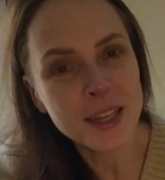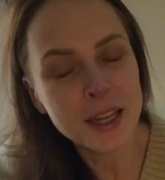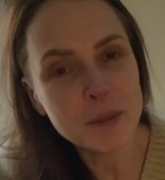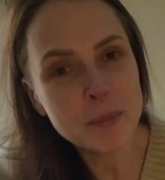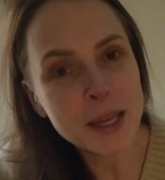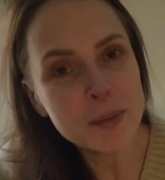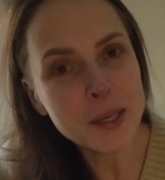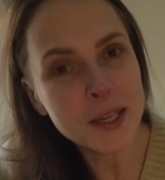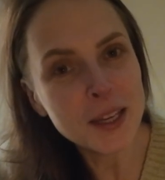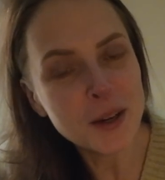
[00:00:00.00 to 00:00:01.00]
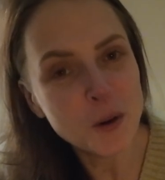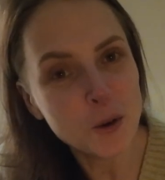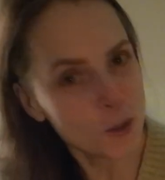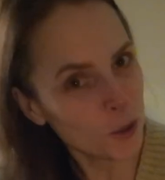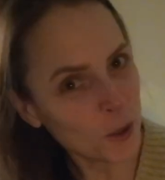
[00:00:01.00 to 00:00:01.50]
and maybe
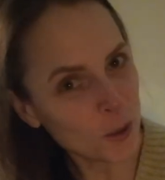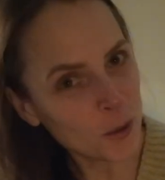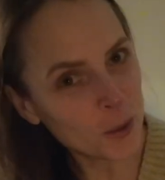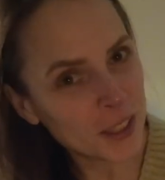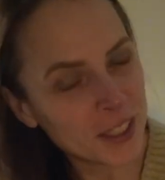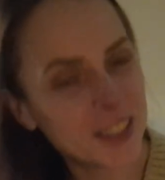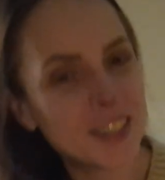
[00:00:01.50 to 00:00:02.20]
also you.